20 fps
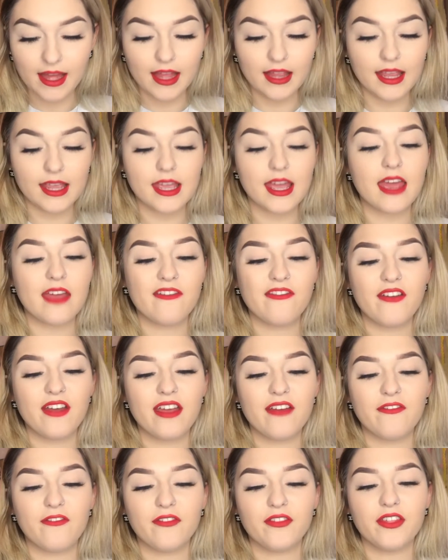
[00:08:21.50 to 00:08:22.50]
like if,
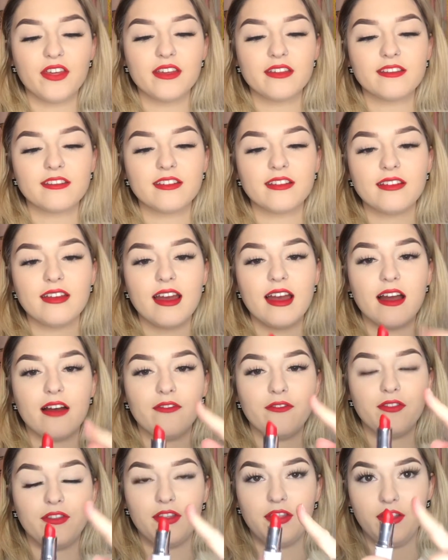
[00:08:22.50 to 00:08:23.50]
if this didn't
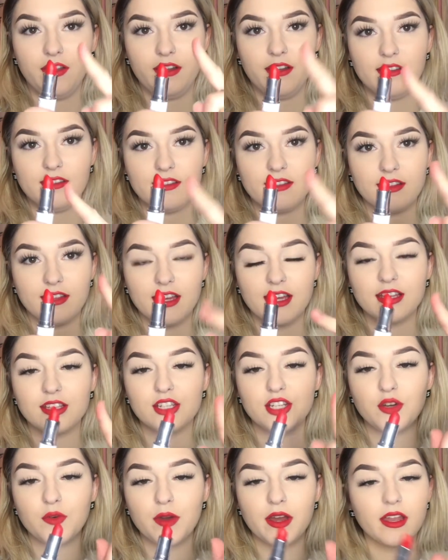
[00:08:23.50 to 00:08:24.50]
have the slant
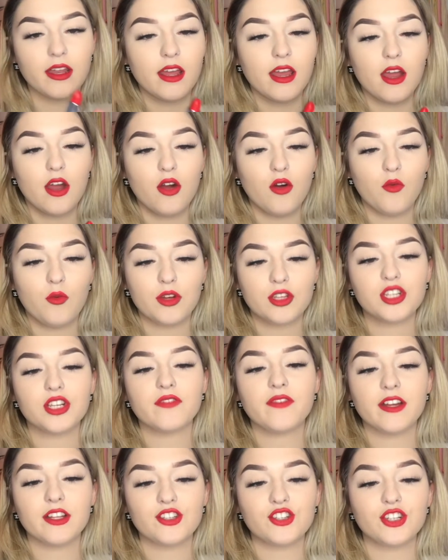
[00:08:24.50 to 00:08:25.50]
to it, which
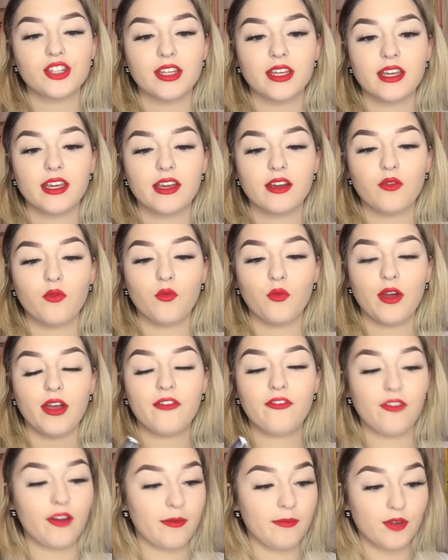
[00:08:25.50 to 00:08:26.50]
eventually
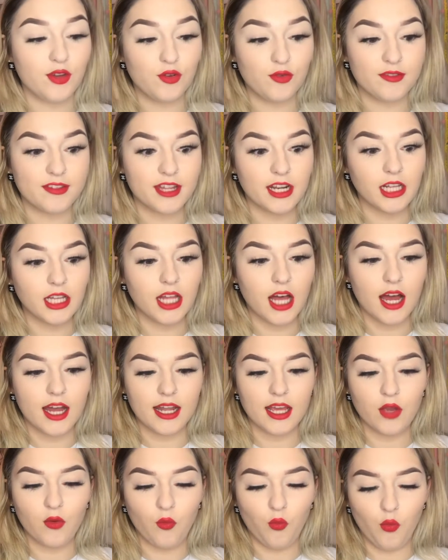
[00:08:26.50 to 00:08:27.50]
if I'm using it a lot,
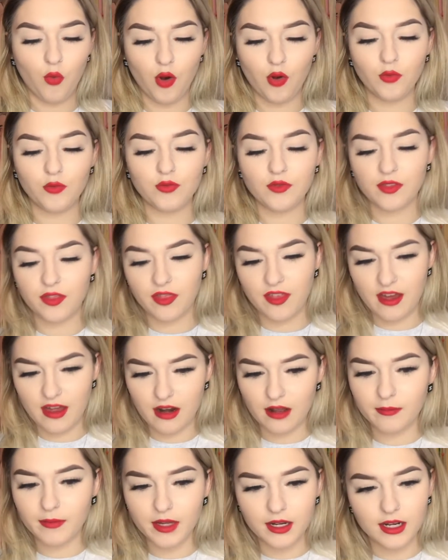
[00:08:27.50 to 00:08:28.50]
it won't,
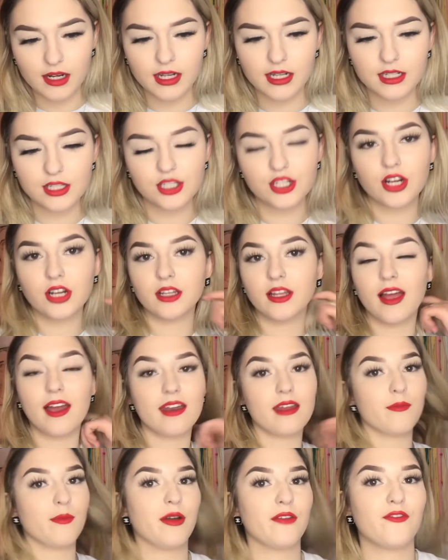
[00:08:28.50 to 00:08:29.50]
then I'm going to need to start
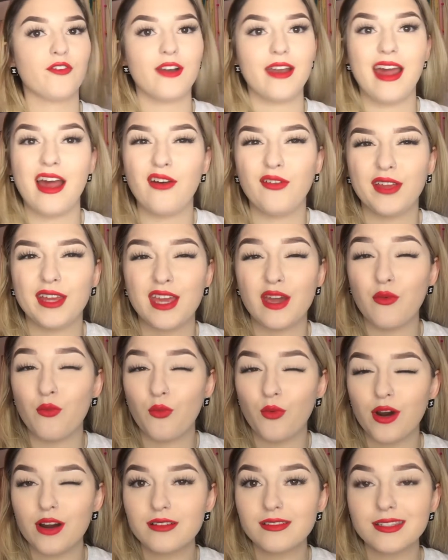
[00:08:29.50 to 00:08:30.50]
lining. But for now, like it
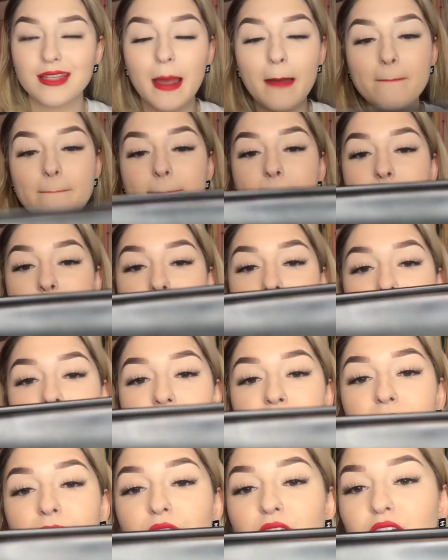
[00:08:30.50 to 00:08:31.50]
worked.
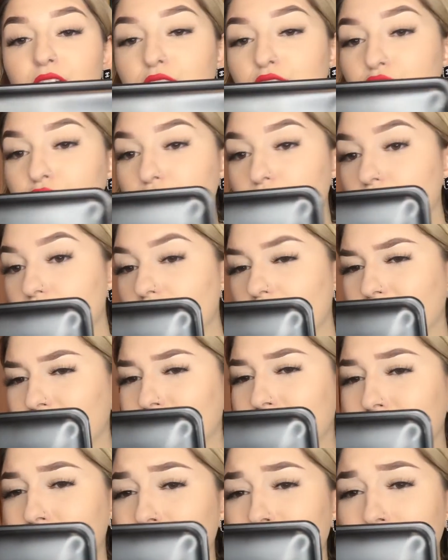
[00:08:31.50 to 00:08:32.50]
It just looks a
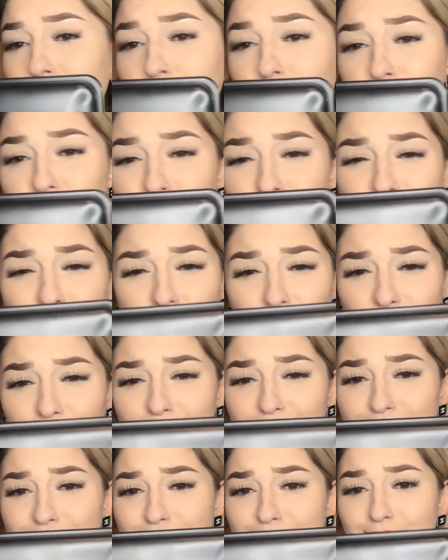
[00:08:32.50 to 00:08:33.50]
little soft
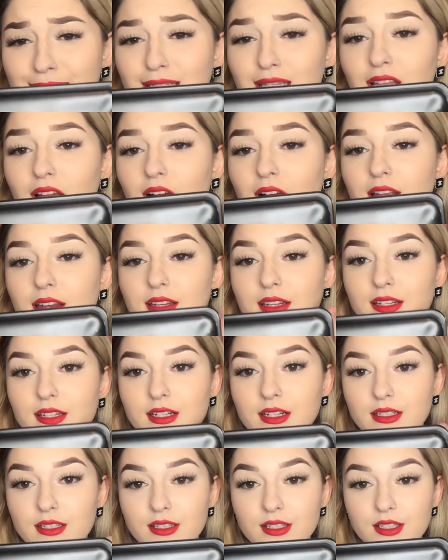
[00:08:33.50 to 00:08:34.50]
because I didn't line
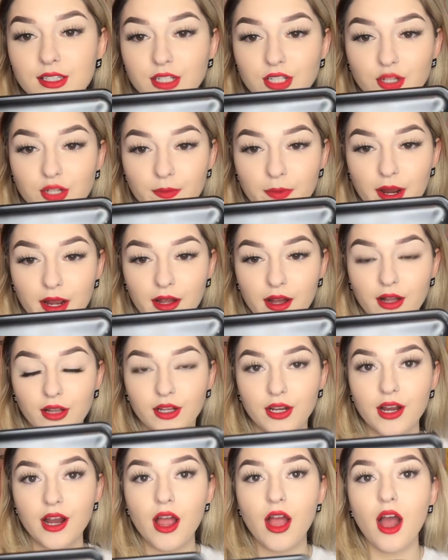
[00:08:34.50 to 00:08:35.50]
because it's such a bright
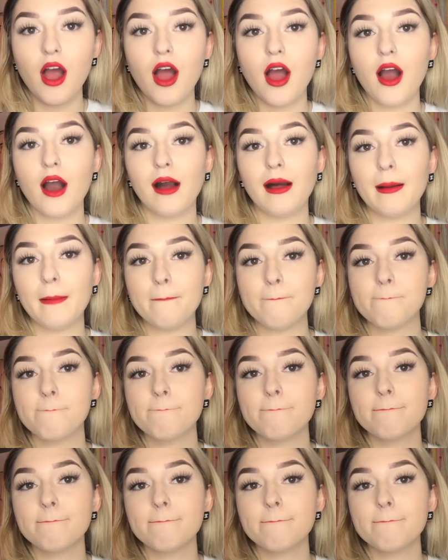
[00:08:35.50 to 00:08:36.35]
color. Um,